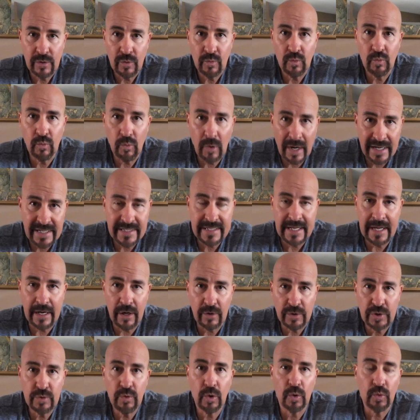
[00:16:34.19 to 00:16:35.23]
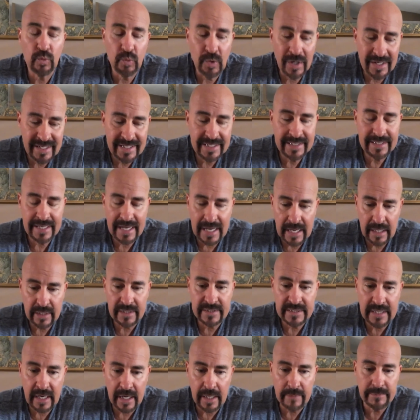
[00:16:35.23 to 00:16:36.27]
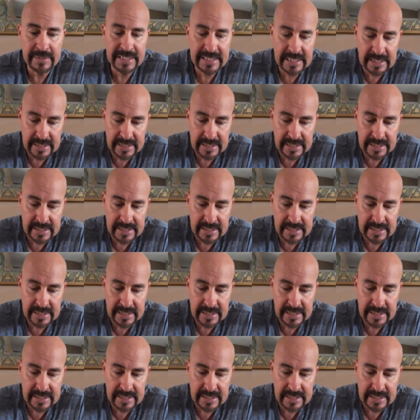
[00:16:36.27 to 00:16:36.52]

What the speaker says: right now. You are running out of time.